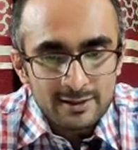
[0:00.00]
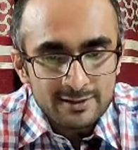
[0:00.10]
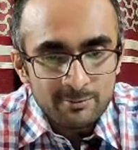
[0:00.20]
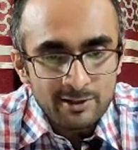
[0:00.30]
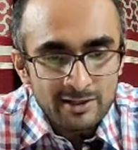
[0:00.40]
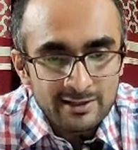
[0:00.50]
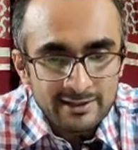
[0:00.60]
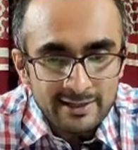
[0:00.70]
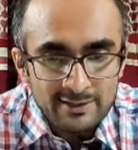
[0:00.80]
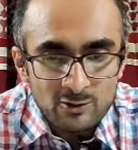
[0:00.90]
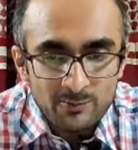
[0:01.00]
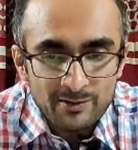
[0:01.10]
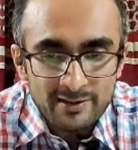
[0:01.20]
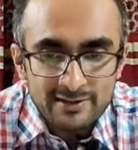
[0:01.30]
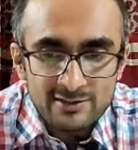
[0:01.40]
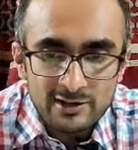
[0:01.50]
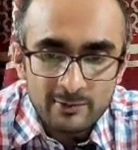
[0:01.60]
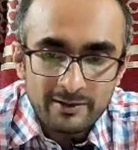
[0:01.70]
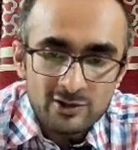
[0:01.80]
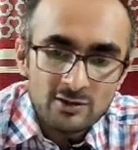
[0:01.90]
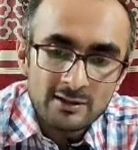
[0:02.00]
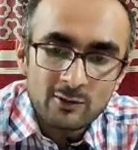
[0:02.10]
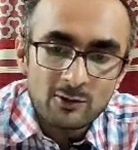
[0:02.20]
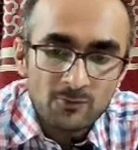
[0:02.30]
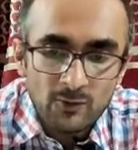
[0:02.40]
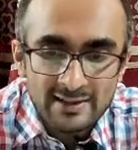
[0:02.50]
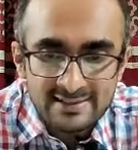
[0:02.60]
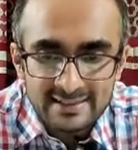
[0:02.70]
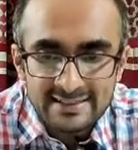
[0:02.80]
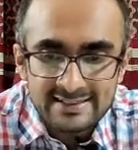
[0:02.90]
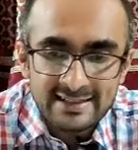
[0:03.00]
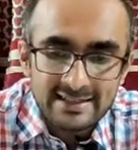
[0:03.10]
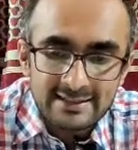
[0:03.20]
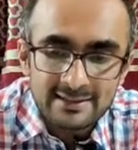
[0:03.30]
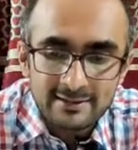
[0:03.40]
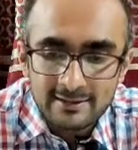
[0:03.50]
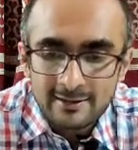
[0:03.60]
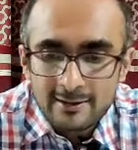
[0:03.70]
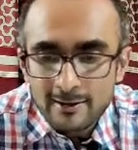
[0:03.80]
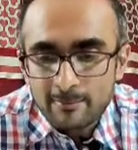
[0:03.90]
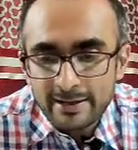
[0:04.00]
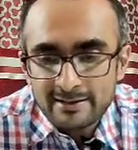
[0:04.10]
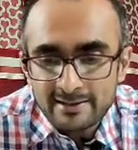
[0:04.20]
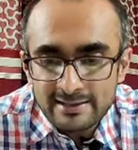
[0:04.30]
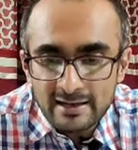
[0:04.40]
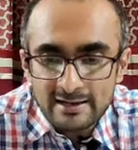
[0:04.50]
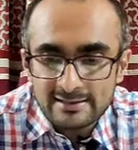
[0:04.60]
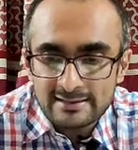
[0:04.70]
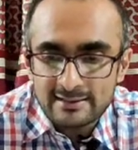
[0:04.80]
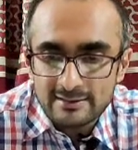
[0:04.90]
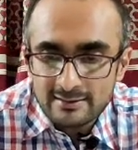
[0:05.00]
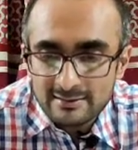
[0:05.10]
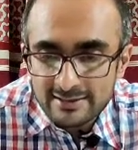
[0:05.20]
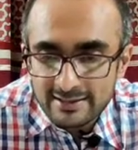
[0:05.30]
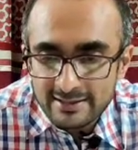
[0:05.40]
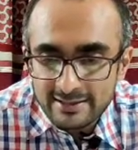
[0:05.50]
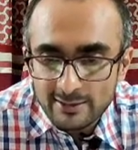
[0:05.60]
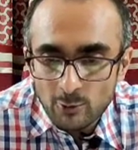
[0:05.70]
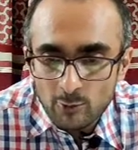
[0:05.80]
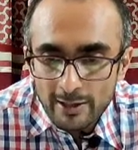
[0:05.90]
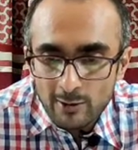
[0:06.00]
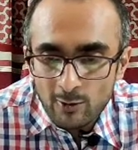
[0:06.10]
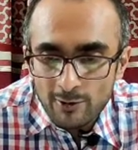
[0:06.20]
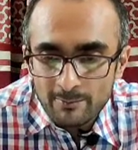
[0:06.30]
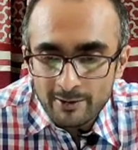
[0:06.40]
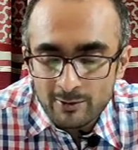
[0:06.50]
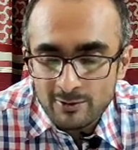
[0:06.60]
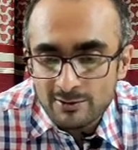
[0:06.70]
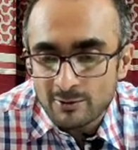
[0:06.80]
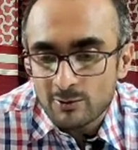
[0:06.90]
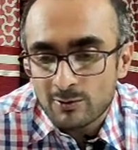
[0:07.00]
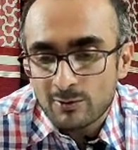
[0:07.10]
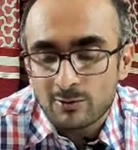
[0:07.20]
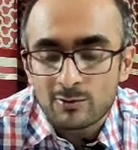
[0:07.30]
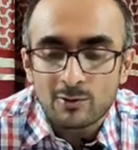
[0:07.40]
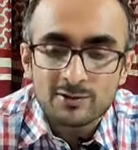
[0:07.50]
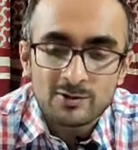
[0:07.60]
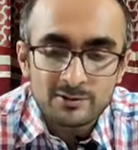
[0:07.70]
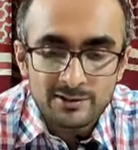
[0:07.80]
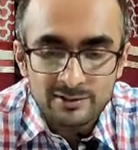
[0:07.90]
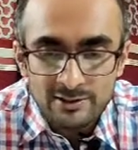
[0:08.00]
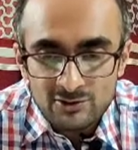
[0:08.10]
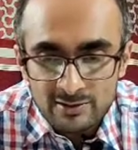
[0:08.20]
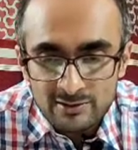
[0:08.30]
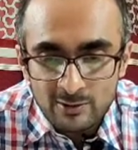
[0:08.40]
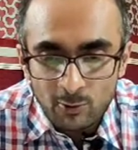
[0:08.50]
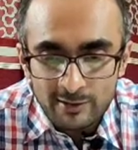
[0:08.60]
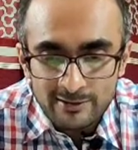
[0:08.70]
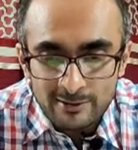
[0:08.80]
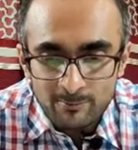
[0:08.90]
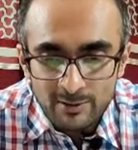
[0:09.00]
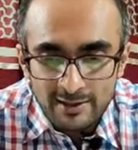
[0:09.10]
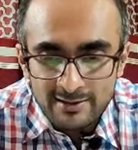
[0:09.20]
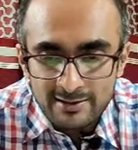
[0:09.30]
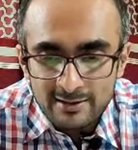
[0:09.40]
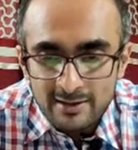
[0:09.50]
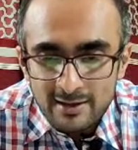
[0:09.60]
Similarly, in case of starvation or fasting state, pancreas secrete glucagon because glucose concentration is low in the blood,